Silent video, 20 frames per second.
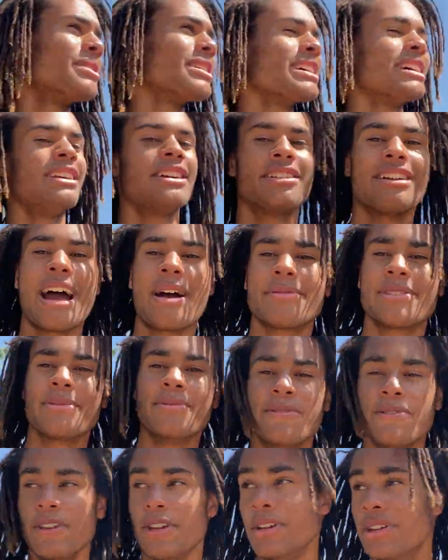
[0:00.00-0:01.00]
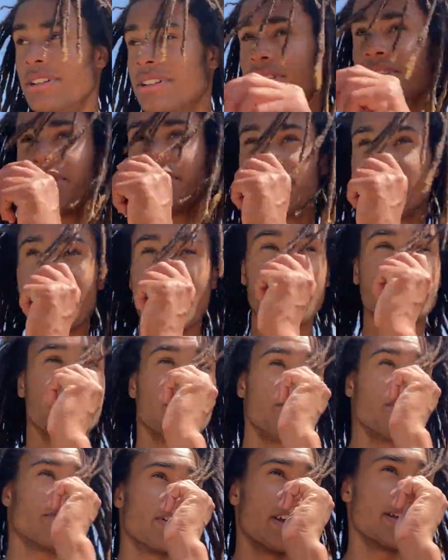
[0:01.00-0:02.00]
gonna grab some food, grab
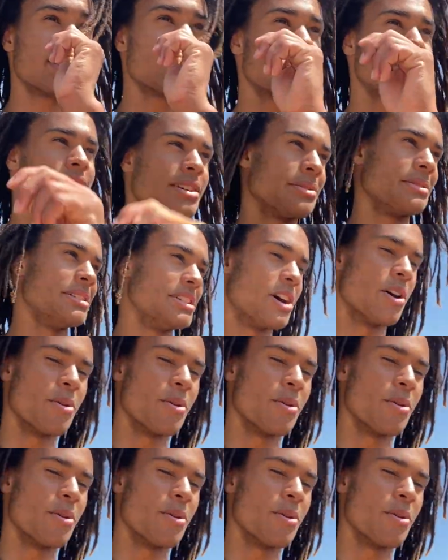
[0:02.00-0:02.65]
some drinks, so we don't